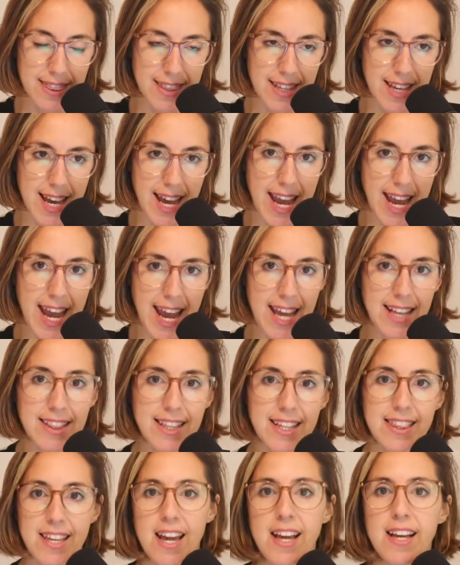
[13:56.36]
the
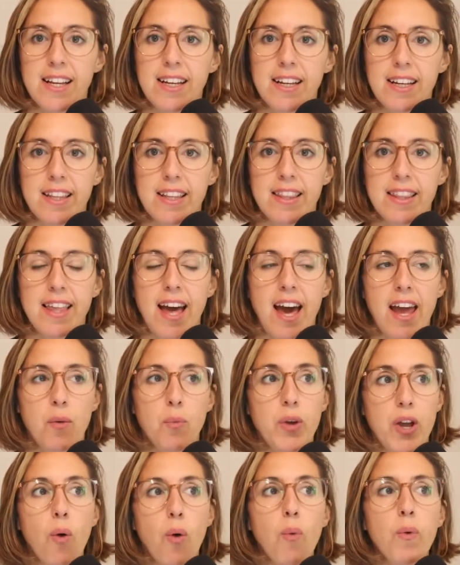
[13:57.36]
thing that we
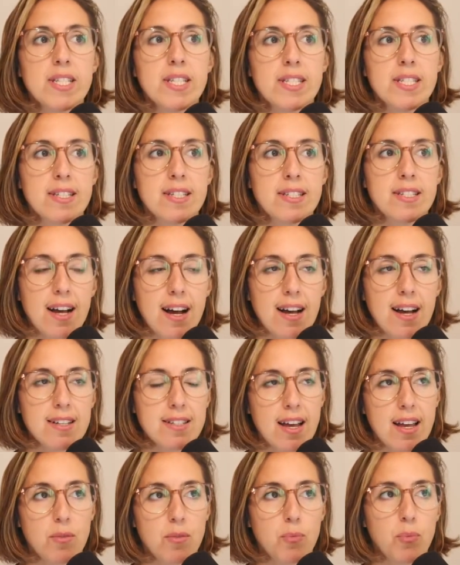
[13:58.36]
always discuss
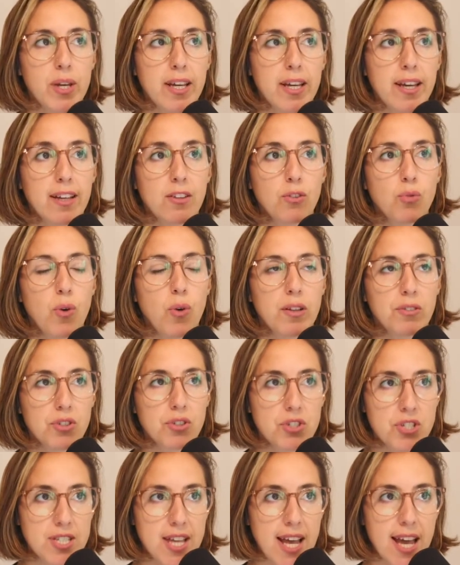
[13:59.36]
and we get to
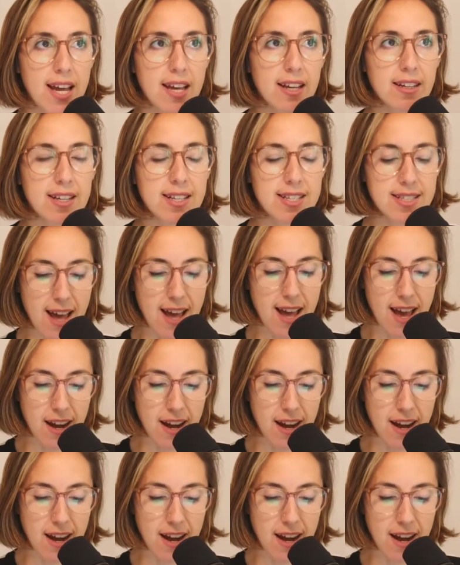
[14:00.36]
understand is that